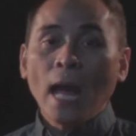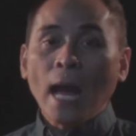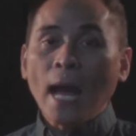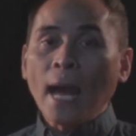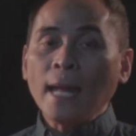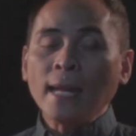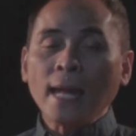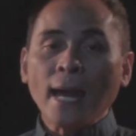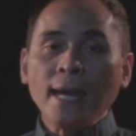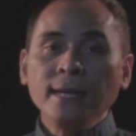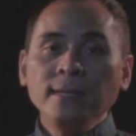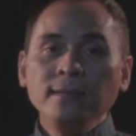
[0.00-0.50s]

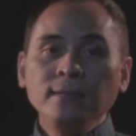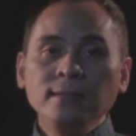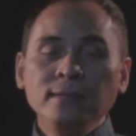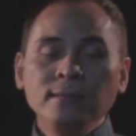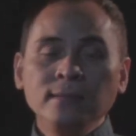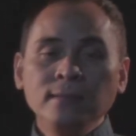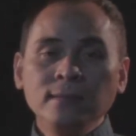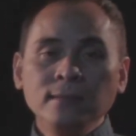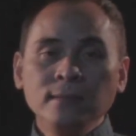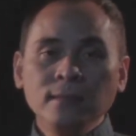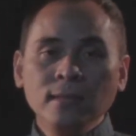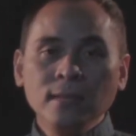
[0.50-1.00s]
And I
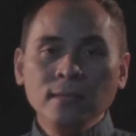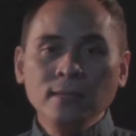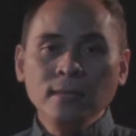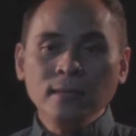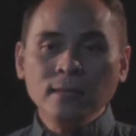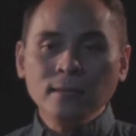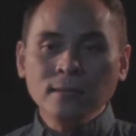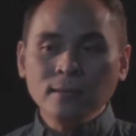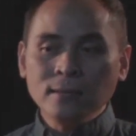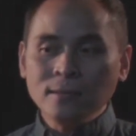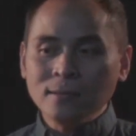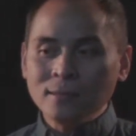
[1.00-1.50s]

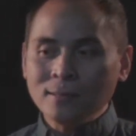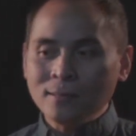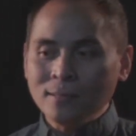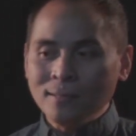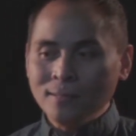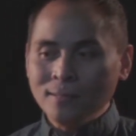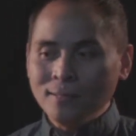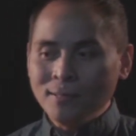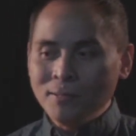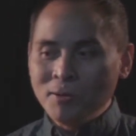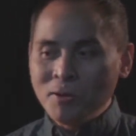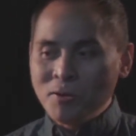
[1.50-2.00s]
didn't
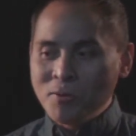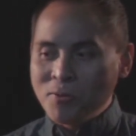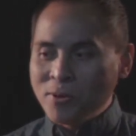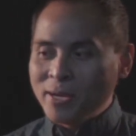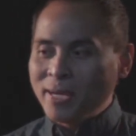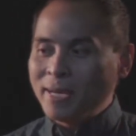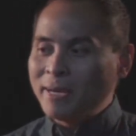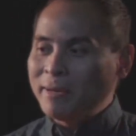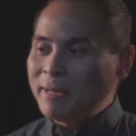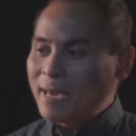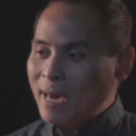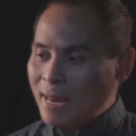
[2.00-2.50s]

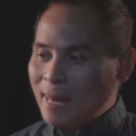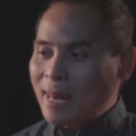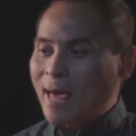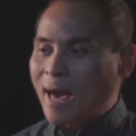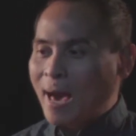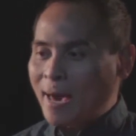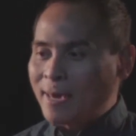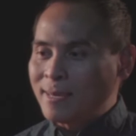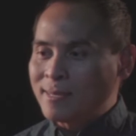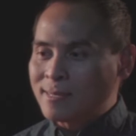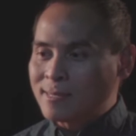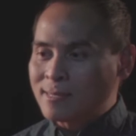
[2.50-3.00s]

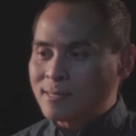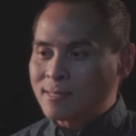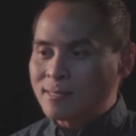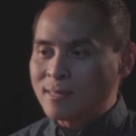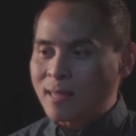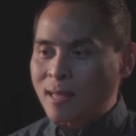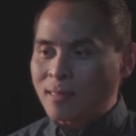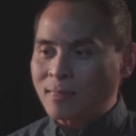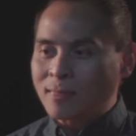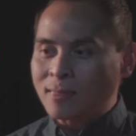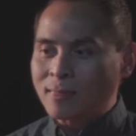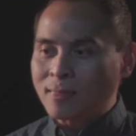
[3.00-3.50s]
realize
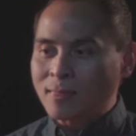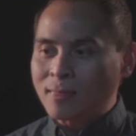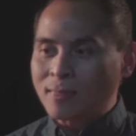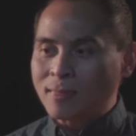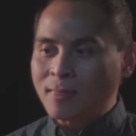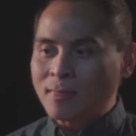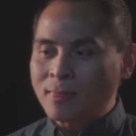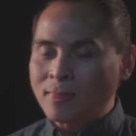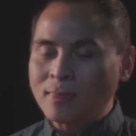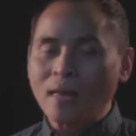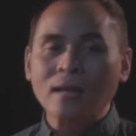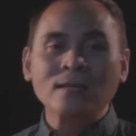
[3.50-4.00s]
that
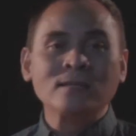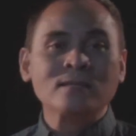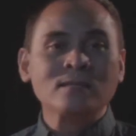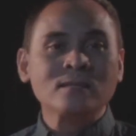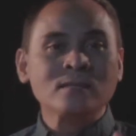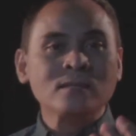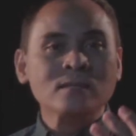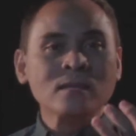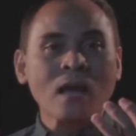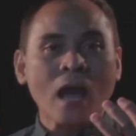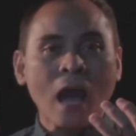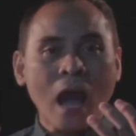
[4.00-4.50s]

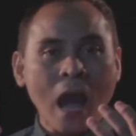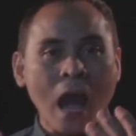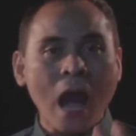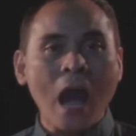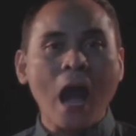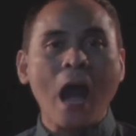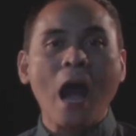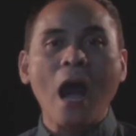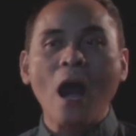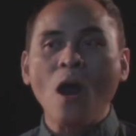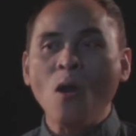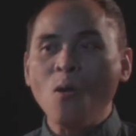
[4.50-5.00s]
that's
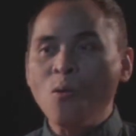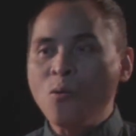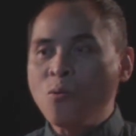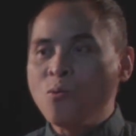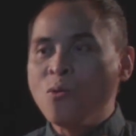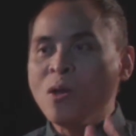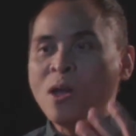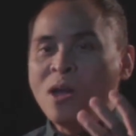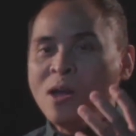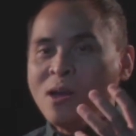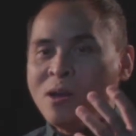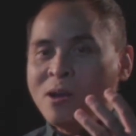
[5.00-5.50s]
how